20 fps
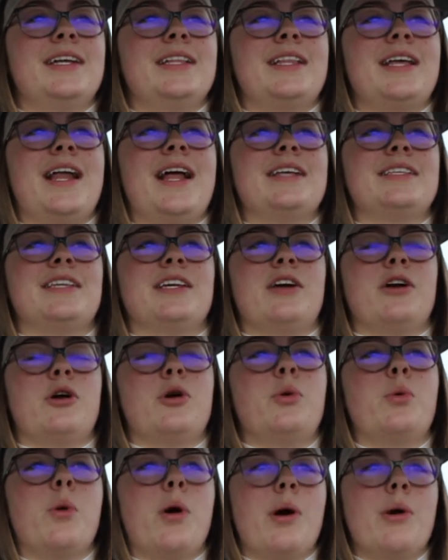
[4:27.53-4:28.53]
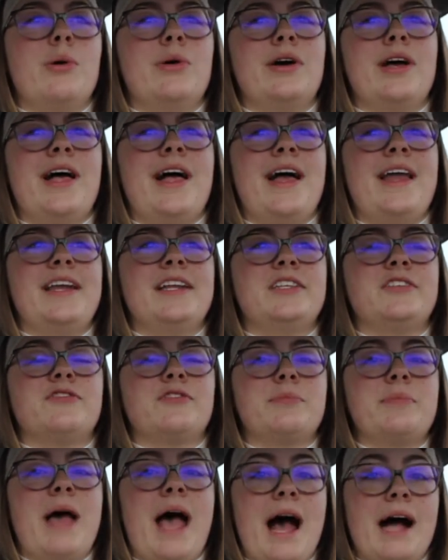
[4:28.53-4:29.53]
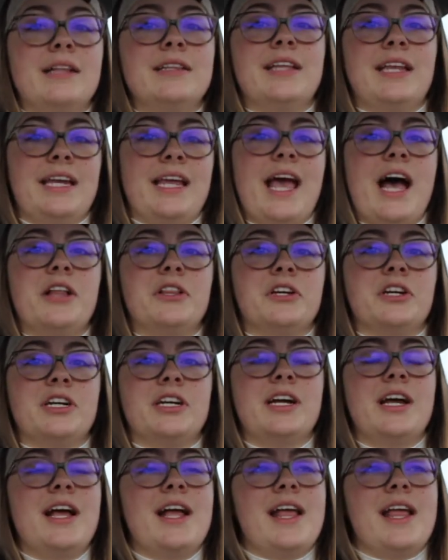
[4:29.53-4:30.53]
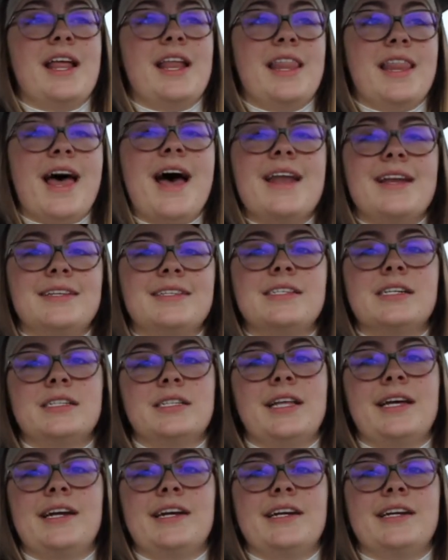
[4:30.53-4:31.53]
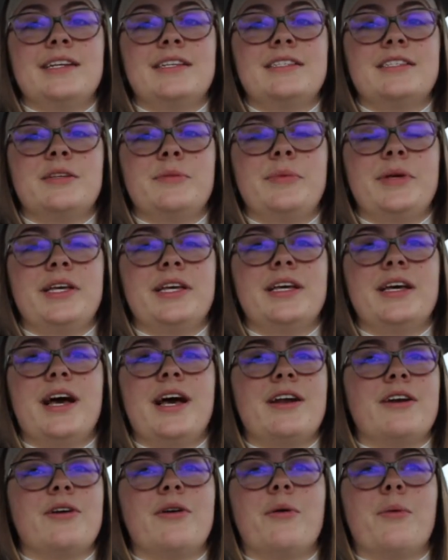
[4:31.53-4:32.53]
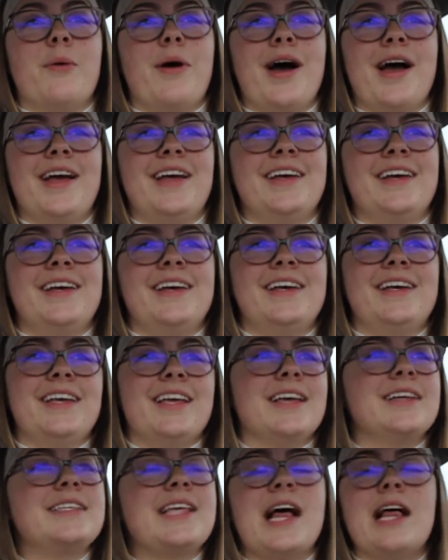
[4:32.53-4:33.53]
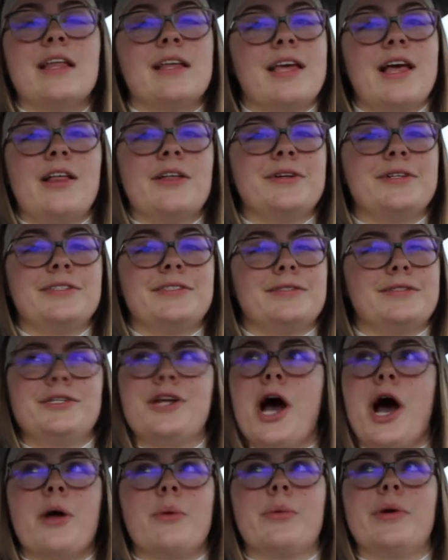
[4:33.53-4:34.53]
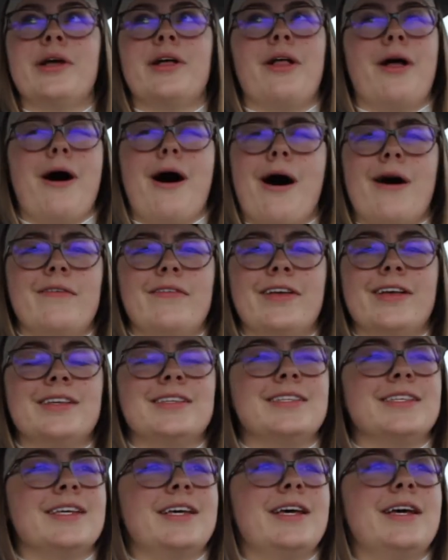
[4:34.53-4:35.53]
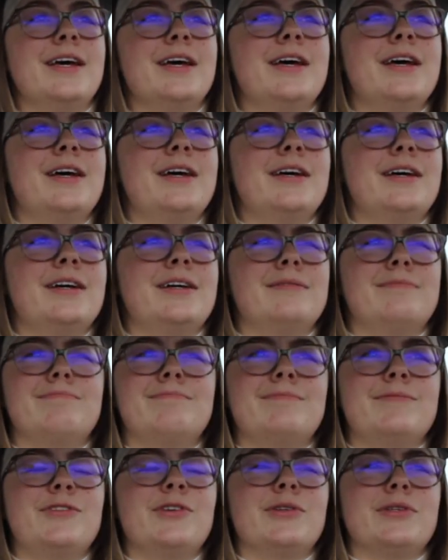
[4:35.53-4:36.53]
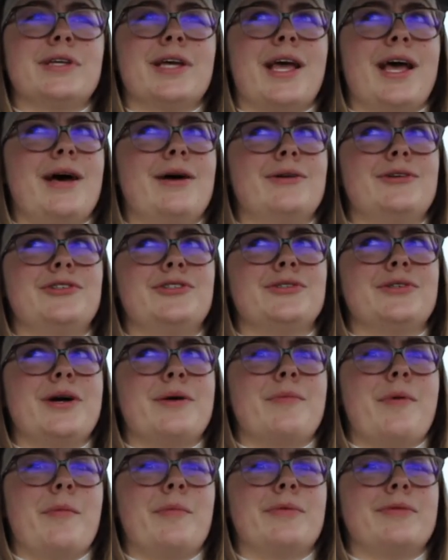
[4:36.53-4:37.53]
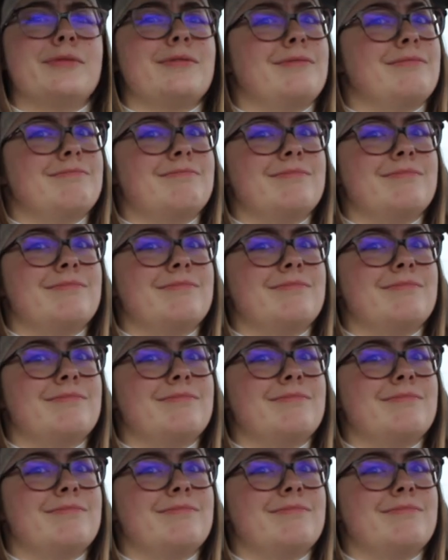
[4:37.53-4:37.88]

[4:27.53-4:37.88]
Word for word: that has like a quote and it's from Helen Keller. That is hilarious to me. I don't know why. Because Helen Keller's not real, obviously. So it's like, how did you come up with.